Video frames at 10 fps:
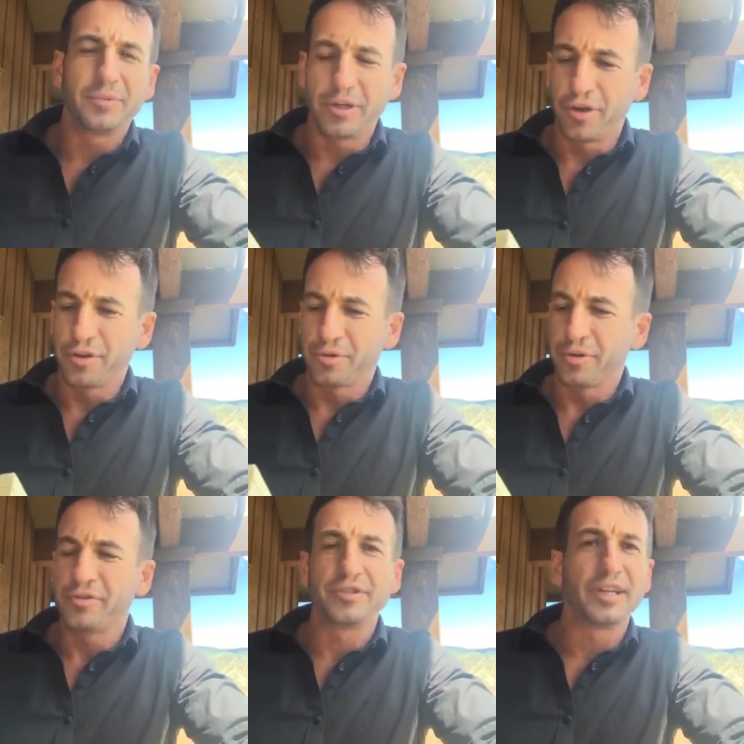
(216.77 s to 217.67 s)
we go
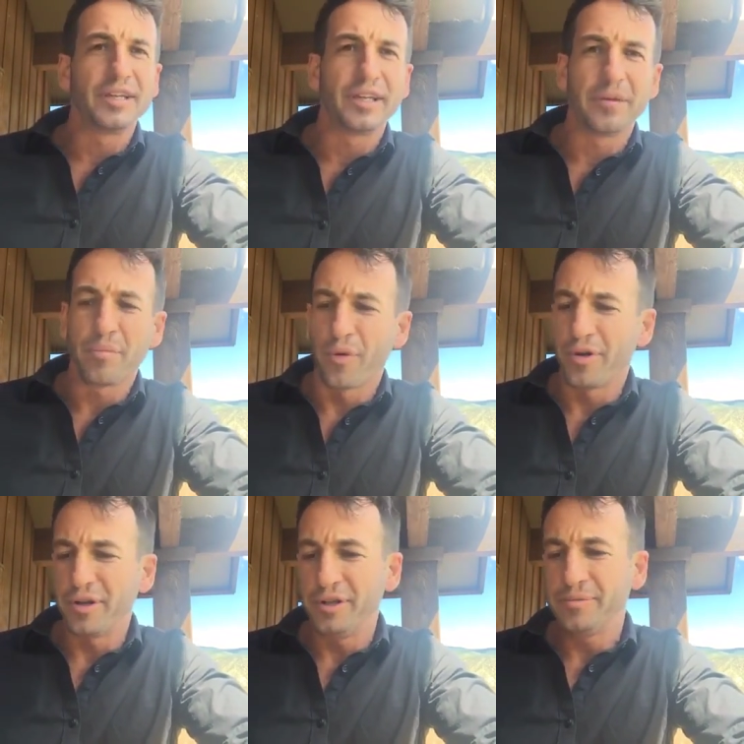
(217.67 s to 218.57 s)
through, if there's anything
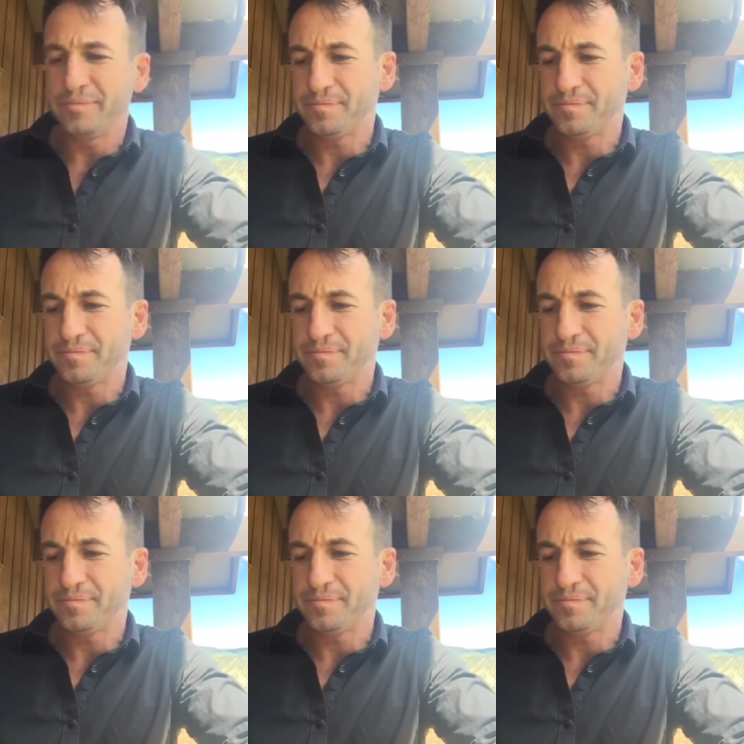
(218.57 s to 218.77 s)
important to you.